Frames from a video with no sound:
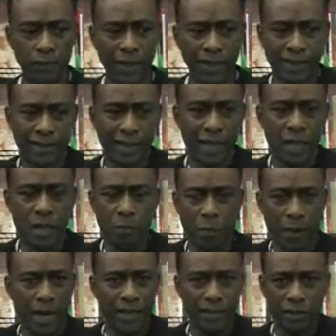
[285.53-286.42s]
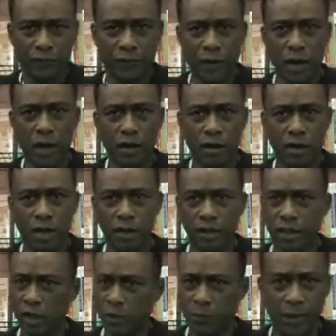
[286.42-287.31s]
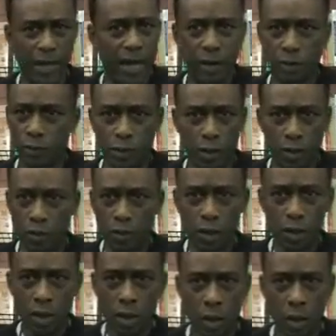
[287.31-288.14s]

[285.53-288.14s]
They say he passed the Farrakhan test, but I don't know.